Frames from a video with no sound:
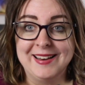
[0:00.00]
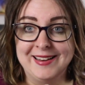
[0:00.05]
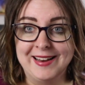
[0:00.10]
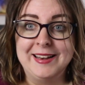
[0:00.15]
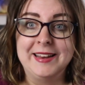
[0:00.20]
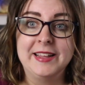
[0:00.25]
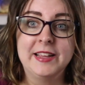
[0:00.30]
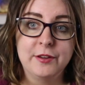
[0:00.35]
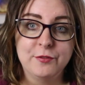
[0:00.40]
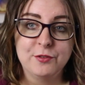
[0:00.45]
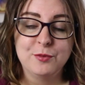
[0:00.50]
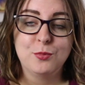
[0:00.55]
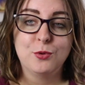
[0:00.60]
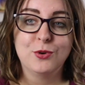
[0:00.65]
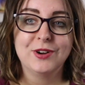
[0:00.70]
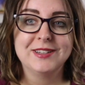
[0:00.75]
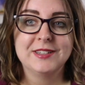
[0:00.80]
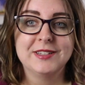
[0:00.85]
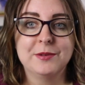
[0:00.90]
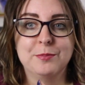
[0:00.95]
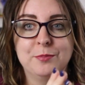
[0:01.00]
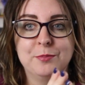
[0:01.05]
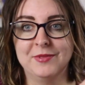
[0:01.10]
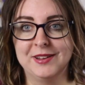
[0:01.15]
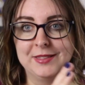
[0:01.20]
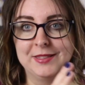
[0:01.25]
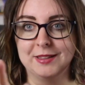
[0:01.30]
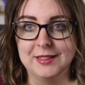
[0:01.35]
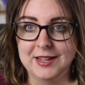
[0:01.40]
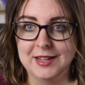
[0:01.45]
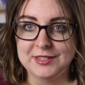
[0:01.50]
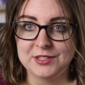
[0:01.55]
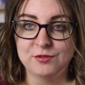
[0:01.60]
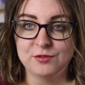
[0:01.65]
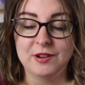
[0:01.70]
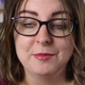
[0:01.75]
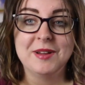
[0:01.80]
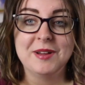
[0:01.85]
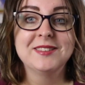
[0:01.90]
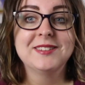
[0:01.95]
at any given point in the last
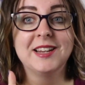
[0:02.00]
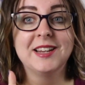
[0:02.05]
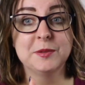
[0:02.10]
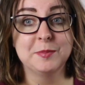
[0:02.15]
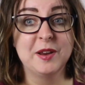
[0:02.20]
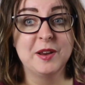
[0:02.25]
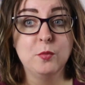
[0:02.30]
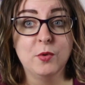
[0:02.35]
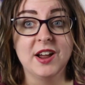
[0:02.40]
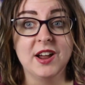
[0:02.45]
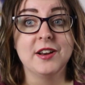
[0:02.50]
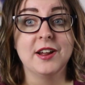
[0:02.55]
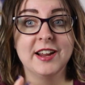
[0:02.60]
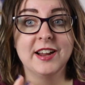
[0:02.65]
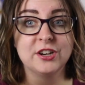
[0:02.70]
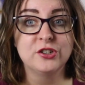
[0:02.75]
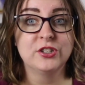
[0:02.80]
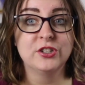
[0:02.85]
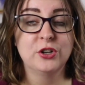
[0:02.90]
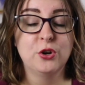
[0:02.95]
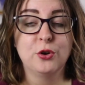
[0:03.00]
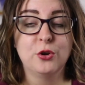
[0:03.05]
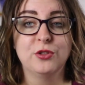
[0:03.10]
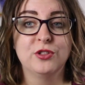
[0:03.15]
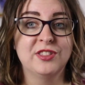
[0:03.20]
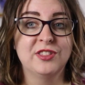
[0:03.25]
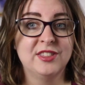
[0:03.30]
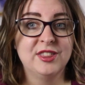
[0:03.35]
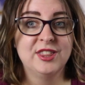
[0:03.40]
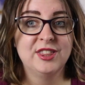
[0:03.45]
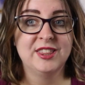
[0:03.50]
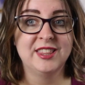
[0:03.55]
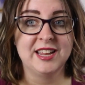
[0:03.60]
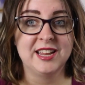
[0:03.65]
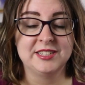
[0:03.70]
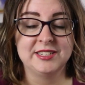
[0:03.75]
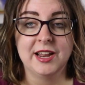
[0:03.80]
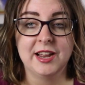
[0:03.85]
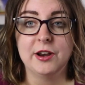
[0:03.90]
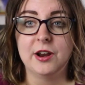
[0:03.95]
3 months has been 1. I actually got
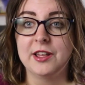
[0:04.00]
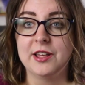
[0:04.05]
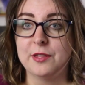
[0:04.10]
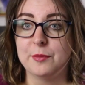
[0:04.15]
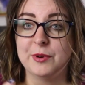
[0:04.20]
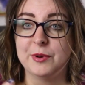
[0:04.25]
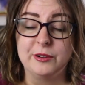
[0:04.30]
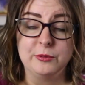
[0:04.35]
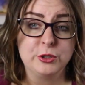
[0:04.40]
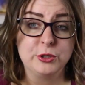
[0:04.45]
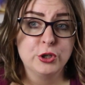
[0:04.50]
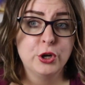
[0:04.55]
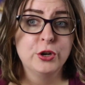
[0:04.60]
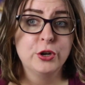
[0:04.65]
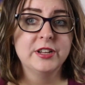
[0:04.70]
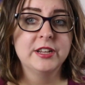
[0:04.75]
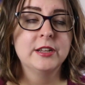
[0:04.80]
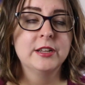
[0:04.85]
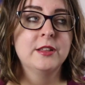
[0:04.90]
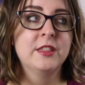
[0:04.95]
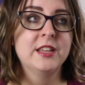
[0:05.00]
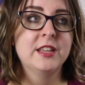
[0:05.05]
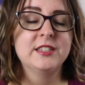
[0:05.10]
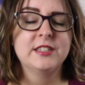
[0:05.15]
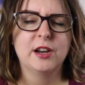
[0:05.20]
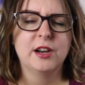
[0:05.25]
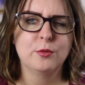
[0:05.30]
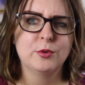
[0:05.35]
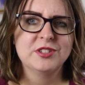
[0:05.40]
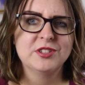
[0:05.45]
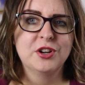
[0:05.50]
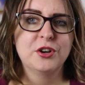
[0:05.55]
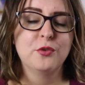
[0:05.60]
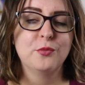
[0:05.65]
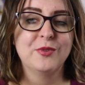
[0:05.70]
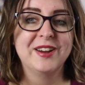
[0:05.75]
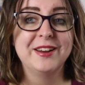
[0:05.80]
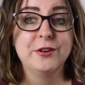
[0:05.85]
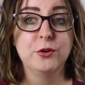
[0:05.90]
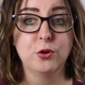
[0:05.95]
that down either by returning things that I wasn't going to
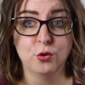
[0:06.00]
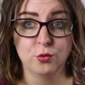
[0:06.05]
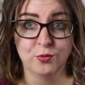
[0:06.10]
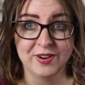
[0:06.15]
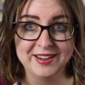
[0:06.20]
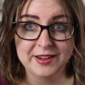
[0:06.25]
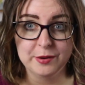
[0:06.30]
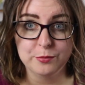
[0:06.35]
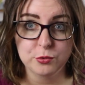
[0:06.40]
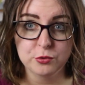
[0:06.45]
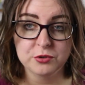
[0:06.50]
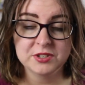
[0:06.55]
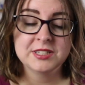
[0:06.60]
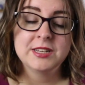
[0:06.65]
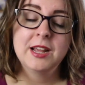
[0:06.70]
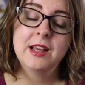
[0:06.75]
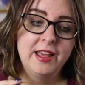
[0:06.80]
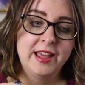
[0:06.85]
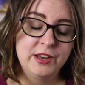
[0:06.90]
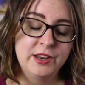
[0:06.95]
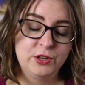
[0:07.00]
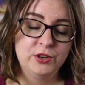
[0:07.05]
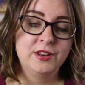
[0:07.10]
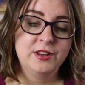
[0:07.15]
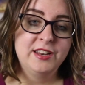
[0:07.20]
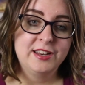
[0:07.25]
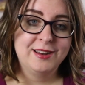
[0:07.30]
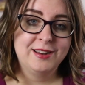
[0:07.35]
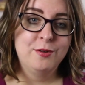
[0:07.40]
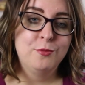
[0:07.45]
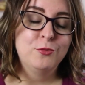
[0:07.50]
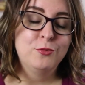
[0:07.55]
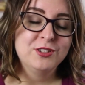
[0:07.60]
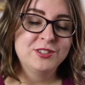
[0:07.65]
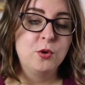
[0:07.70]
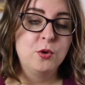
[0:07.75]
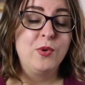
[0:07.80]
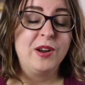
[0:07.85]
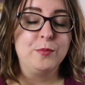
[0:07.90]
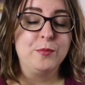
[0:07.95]
read or reading books. It was
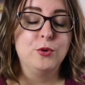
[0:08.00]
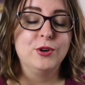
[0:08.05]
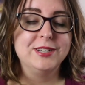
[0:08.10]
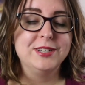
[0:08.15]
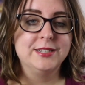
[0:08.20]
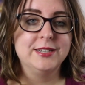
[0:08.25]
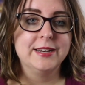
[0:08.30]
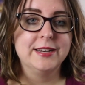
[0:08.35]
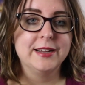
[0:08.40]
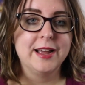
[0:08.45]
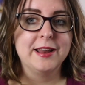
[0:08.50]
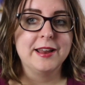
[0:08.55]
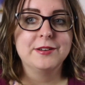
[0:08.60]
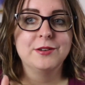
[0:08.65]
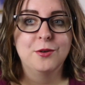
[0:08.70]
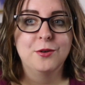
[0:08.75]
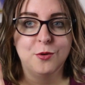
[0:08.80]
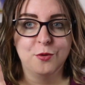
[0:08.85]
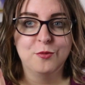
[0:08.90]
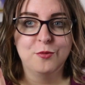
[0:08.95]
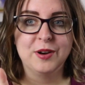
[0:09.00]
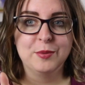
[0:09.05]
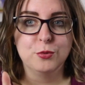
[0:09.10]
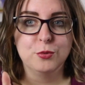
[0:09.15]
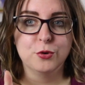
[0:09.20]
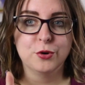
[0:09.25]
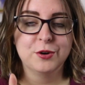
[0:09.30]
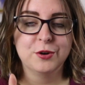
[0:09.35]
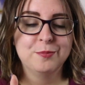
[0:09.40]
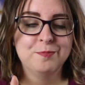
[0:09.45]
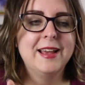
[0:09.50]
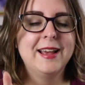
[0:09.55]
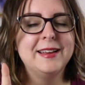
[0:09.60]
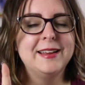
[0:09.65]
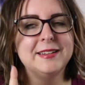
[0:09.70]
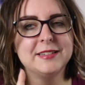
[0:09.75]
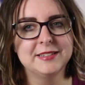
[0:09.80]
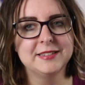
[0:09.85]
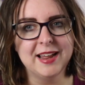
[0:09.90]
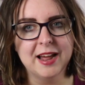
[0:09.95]
at one point sitting at 1 book.
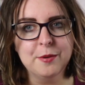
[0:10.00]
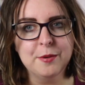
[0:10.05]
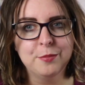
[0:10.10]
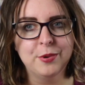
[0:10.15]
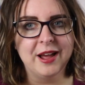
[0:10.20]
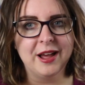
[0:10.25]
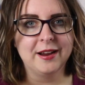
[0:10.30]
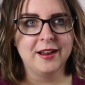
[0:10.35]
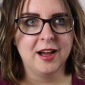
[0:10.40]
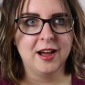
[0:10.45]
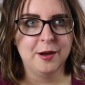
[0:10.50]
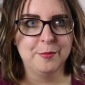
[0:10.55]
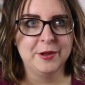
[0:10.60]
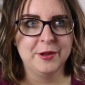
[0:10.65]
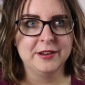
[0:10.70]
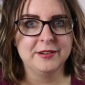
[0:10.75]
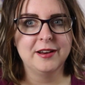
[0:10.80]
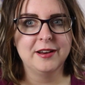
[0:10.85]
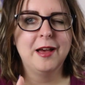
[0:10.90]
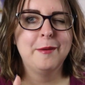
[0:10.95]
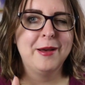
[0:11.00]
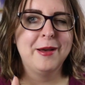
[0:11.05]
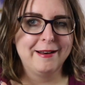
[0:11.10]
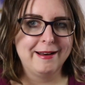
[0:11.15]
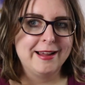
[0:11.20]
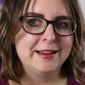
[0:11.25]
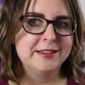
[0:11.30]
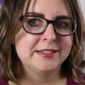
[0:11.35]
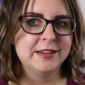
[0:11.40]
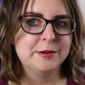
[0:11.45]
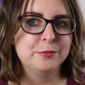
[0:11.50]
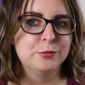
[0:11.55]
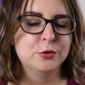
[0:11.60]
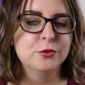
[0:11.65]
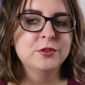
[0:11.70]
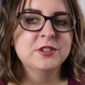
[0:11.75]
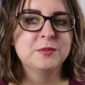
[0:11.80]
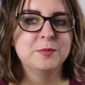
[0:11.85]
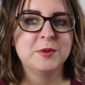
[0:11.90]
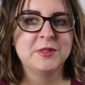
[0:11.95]
It is now back up at about 18
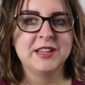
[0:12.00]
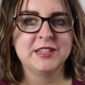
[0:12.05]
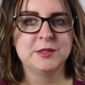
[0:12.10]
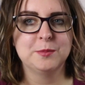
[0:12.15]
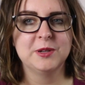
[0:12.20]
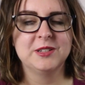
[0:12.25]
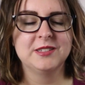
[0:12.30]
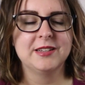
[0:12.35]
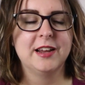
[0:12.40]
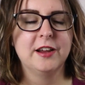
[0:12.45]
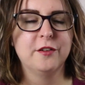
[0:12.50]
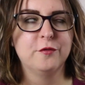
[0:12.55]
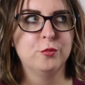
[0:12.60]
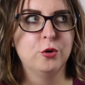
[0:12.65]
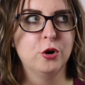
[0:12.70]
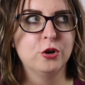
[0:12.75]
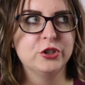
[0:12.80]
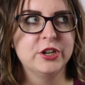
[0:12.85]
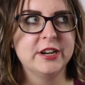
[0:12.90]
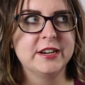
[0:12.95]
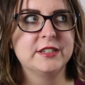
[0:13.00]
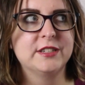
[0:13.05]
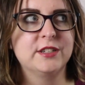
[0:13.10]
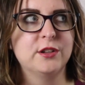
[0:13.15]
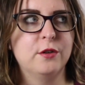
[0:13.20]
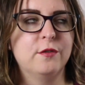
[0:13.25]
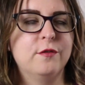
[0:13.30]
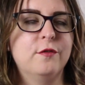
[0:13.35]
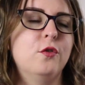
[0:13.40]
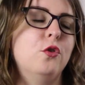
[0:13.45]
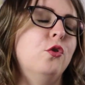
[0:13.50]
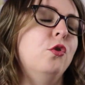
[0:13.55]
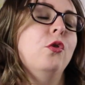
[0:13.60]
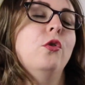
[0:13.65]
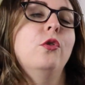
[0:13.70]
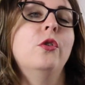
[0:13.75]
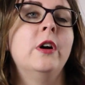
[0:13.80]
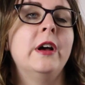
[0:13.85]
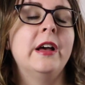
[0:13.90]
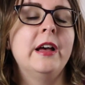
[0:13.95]
books, but that's because I have projects
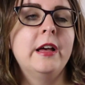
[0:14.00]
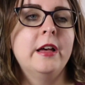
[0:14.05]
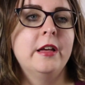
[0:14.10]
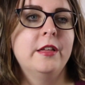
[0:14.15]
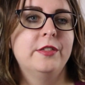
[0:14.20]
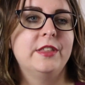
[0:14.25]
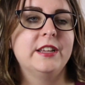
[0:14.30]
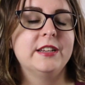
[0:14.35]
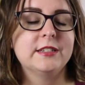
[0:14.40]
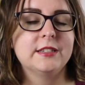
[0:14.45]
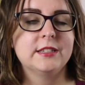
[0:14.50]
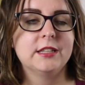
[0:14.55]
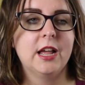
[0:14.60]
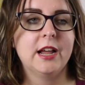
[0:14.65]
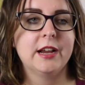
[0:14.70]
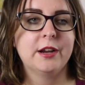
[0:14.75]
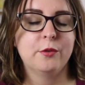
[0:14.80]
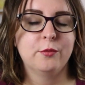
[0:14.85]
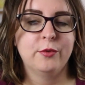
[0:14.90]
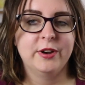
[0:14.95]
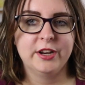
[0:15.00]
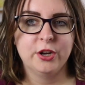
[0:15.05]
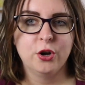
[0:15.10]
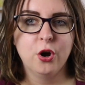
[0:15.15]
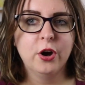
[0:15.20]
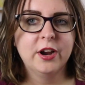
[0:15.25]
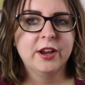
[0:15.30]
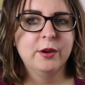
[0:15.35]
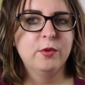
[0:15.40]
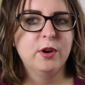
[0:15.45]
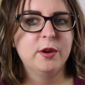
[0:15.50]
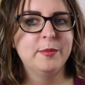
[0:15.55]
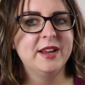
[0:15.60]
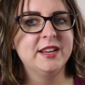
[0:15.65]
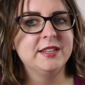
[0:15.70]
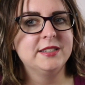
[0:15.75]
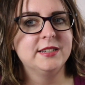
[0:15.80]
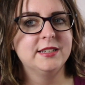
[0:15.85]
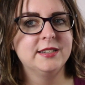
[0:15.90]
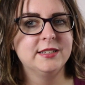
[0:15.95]
for things like reading hockey
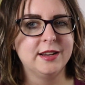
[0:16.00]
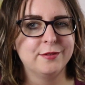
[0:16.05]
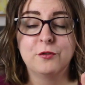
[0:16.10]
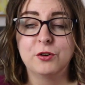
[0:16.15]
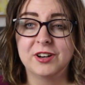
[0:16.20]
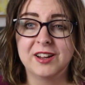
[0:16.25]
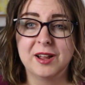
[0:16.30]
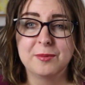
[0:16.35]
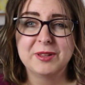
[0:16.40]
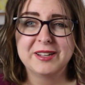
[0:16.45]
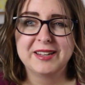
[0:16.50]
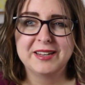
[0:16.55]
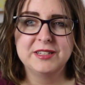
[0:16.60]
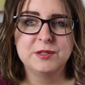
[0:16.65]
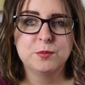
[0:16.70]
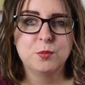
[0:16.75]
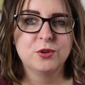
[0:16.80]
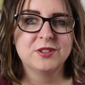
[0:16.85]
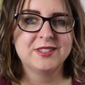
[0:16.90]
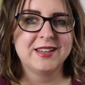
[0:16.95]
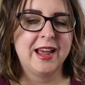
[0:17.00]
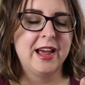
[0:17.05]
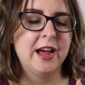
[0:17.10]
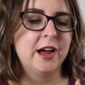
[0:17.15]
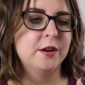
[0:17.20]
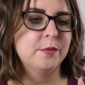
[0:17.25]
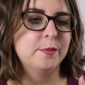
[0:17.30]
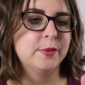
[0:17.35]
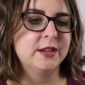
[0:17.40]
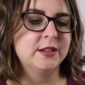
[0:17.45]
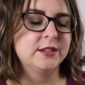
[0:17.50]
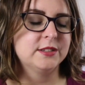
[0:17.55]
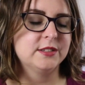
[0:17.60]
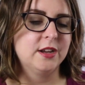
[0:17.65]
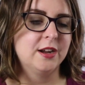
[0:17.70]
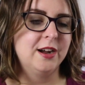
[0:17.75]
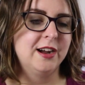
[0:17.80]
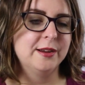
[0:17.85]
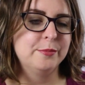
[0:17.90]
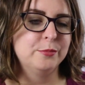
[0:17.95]
romances. I've got a couple of kids' books out because
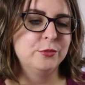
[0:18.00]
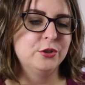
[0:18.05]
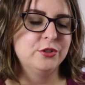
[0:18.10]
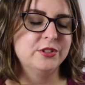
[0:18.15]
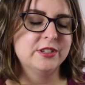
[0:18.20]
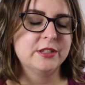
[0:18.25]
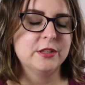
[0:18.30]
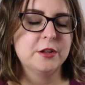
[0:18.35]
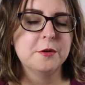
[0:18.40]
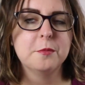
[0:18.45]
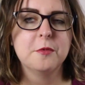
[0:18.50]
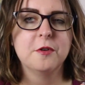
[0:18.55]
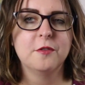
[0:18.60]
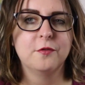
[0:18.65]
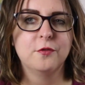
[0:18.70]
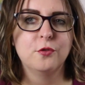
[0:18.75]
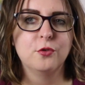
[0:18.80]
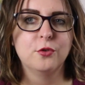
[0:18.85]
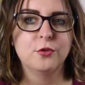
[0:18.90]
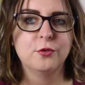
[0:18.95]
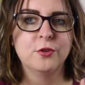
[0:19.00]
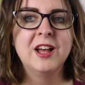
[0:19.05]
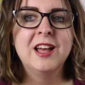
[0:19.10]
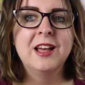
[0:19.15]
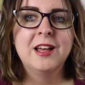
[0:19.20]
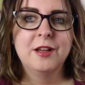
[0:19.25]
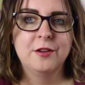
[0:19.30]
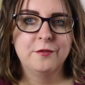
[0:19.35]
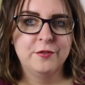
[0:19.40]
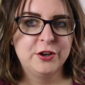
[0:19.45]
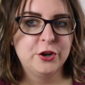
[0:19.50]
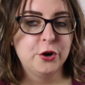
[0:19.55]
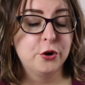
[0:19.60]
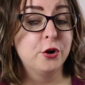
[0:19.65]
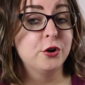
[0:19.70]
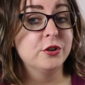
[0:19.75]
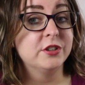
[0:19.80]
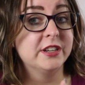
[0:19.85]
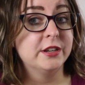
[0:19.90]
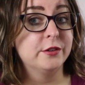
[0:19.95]
I'm using them for video
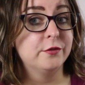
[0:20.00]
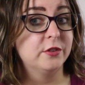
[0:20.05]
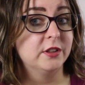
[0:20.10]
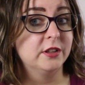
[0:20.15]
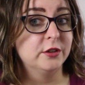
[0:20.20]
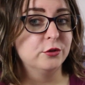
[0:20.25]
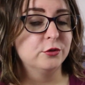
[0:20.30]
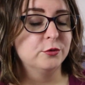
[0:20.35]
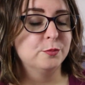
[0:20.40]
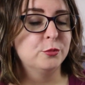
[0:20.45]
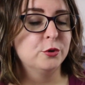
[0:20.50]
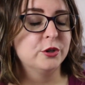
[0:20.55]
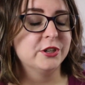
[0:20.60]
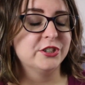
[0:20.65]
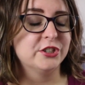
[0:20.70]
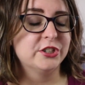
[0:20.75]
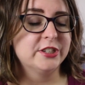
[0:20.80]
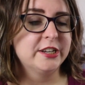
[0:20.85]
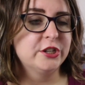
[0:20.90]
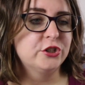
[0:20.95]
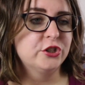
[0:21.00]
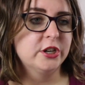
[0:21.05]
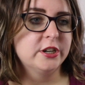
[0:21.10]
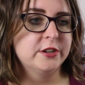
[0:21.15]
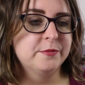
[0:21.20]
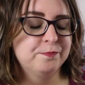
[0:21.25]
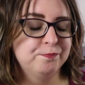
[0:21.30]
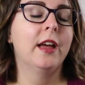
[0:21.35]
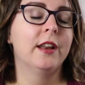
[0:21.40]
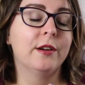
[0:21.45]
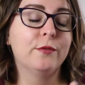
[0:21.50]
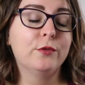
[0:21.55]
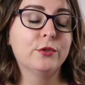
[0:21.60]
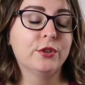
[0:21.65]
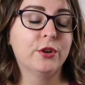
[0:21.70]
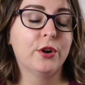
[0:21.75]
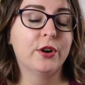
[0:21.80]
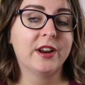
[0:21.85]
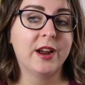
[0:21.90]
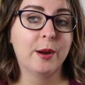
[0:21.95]
content for Little Bookish Teacher. And I've
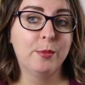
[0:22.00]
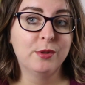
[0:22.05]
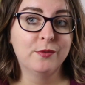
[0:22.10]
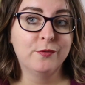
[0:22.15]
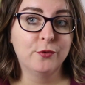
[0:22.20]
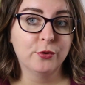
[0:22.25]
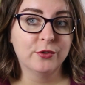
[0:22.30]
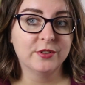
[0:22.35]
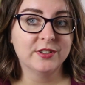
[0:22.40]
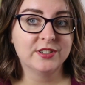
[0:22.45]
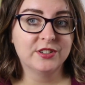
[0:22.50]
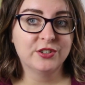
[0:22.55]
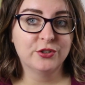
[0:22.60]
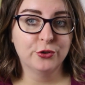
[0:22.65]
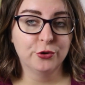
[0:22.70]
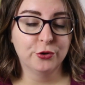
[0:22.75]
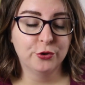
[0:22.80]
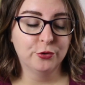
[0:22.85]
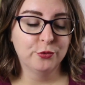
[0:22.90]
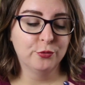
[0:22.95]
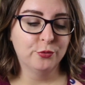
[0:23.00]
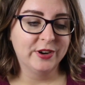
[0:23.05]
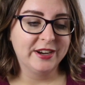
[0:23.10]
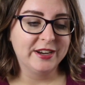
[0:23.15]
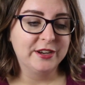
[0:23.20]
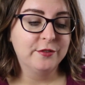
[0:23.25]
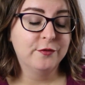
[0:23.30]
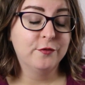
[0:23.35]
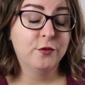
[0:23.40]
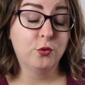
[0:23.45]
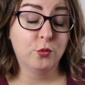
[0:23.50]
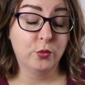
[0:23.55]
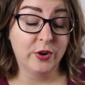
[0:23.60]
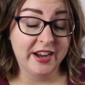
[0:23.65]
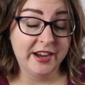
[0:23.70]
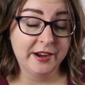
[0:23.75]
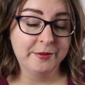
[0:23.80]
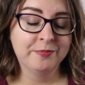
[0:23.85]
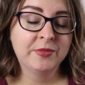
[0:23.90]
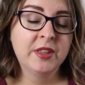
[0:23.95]
also got a couple of authors to read for
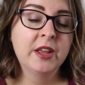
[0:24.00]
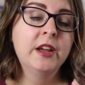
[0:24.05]
Rare.